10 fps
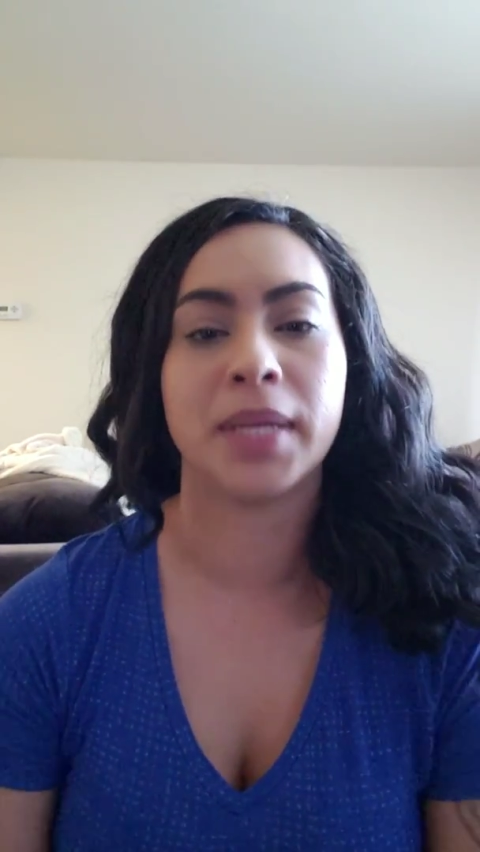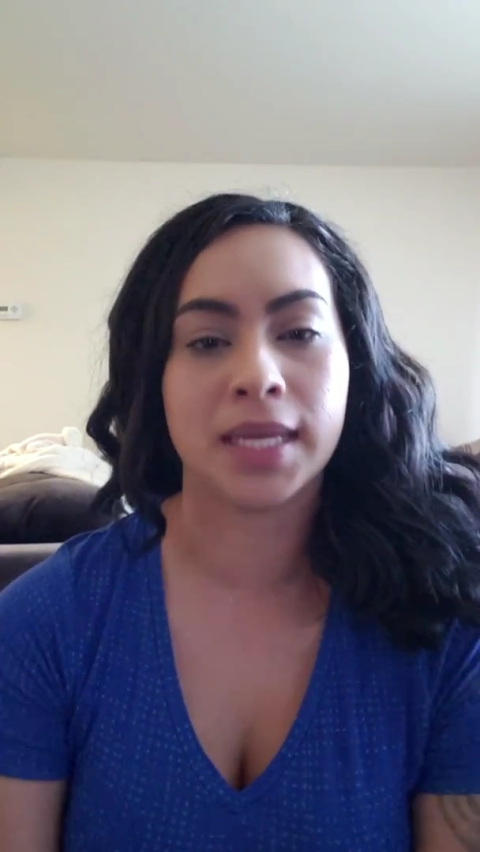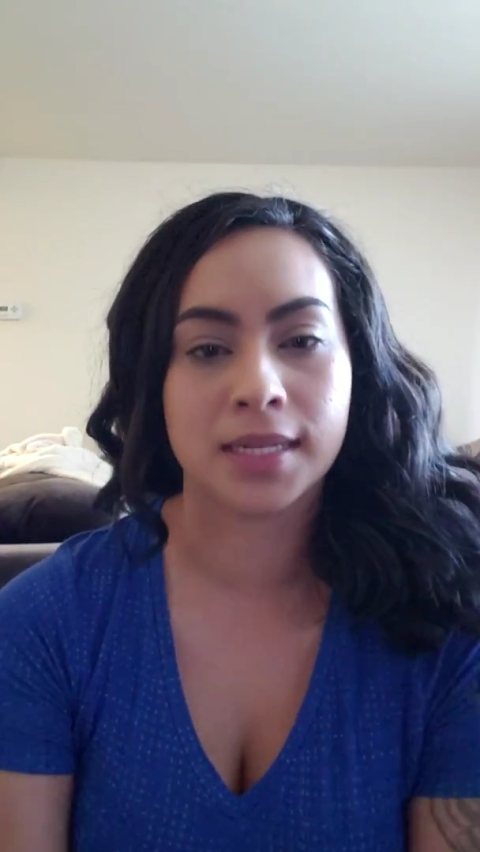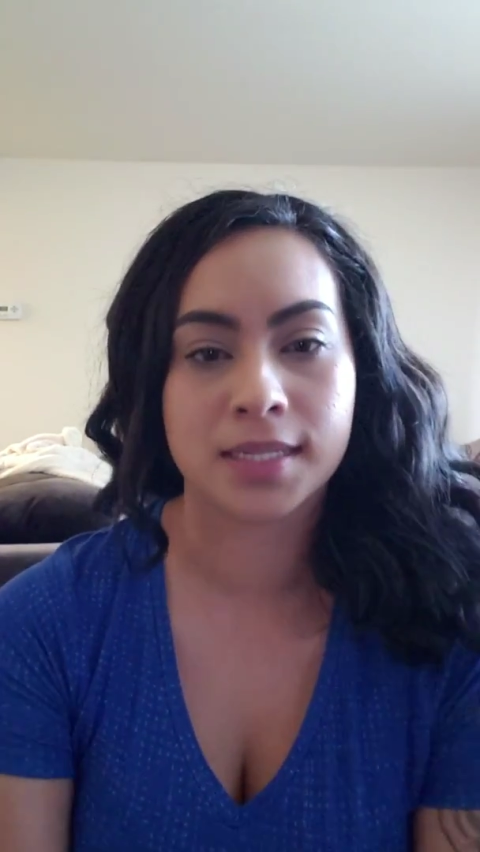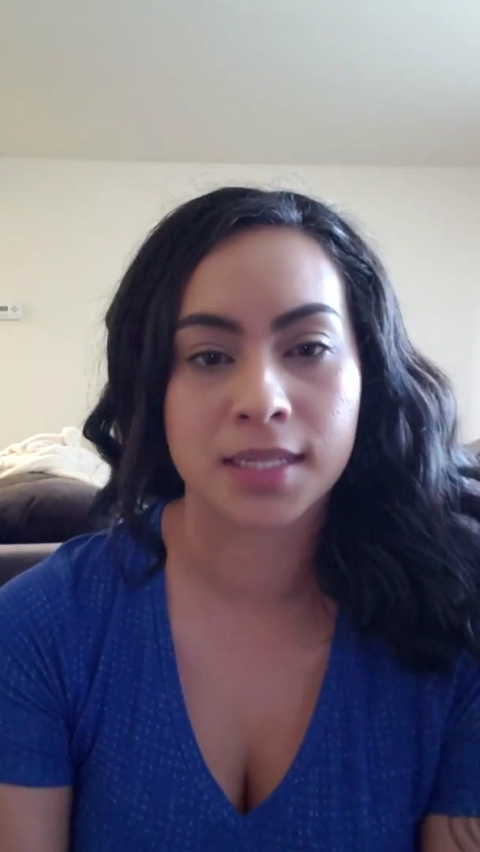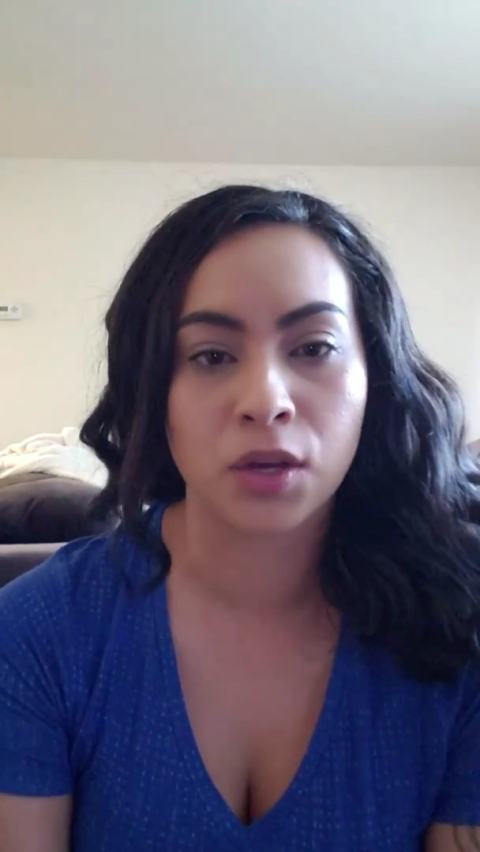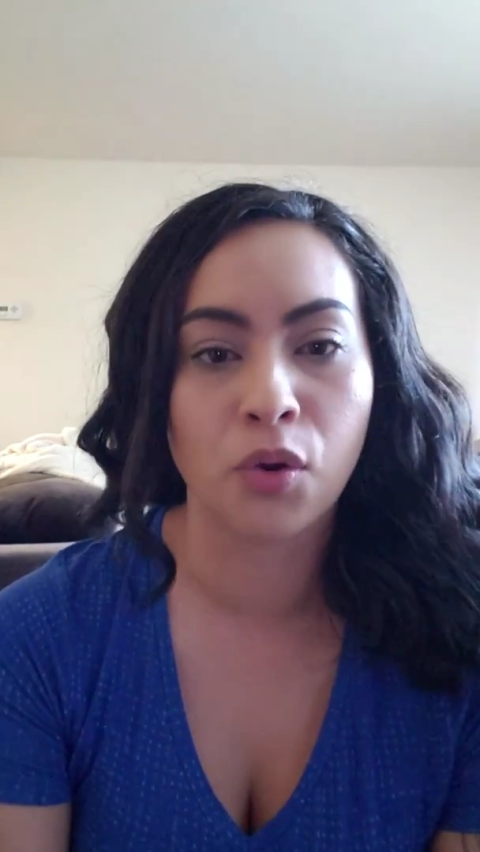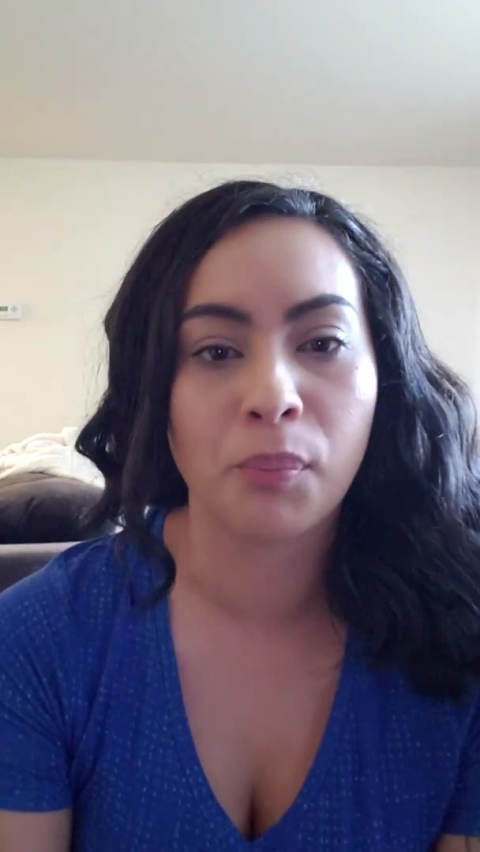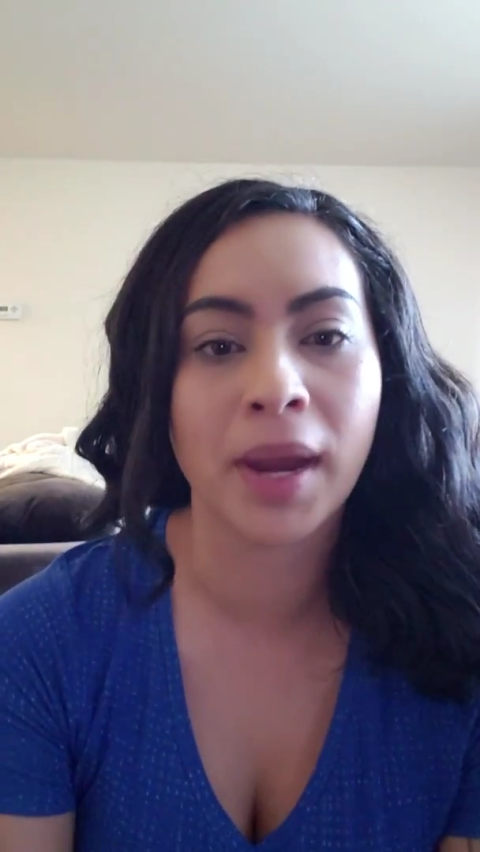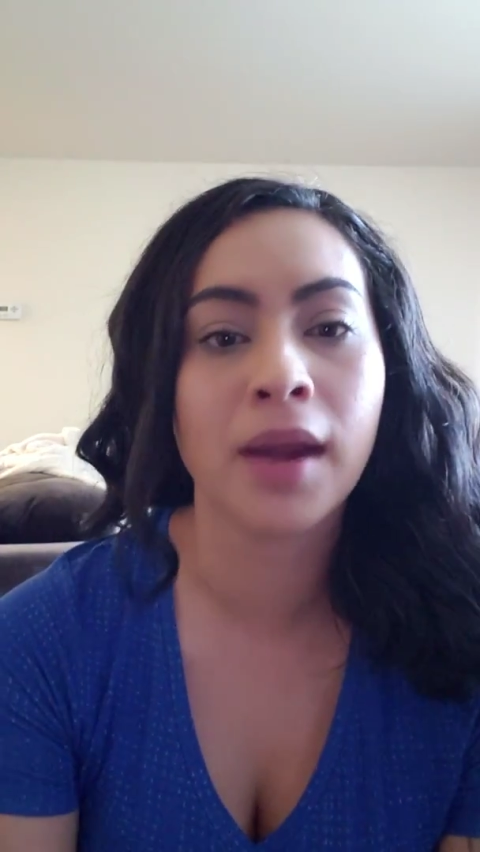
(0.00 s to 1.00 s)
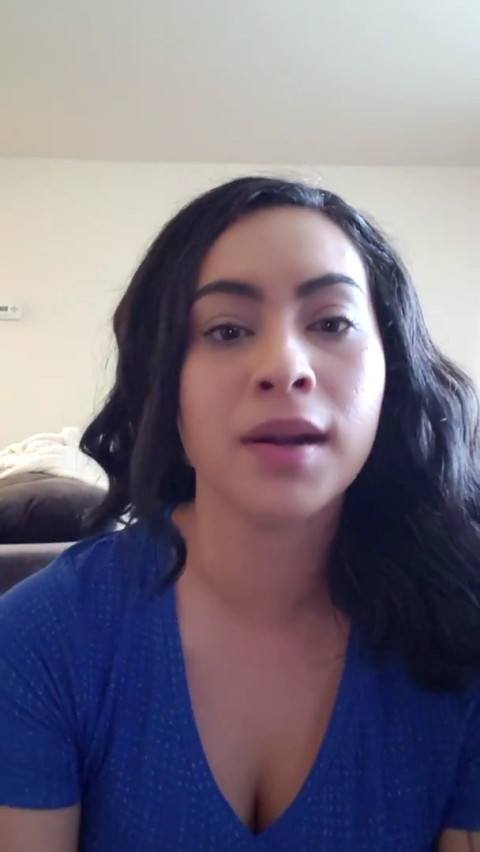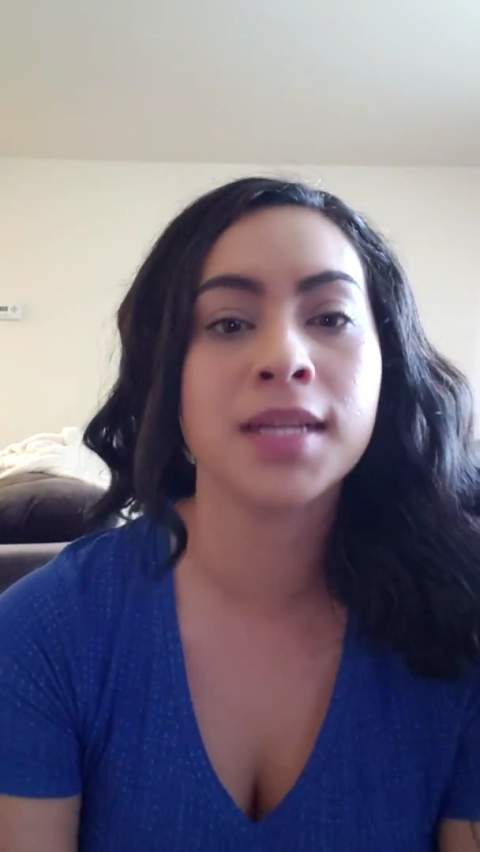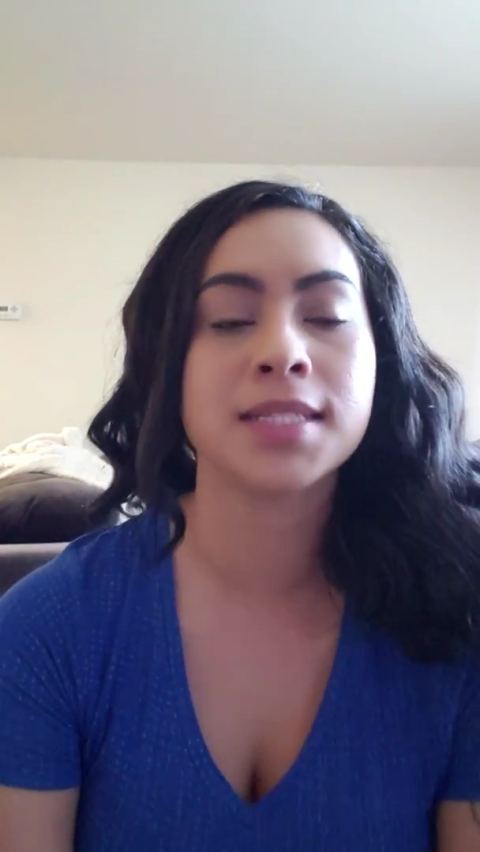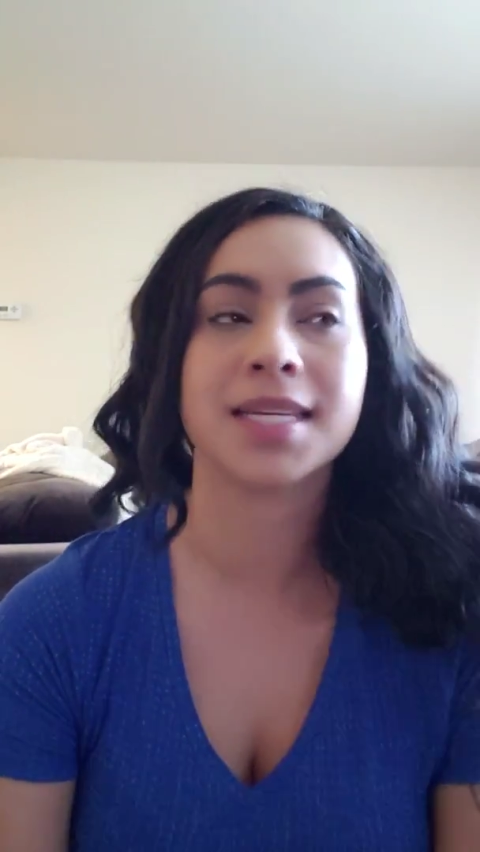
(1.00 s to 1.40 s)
being single parent,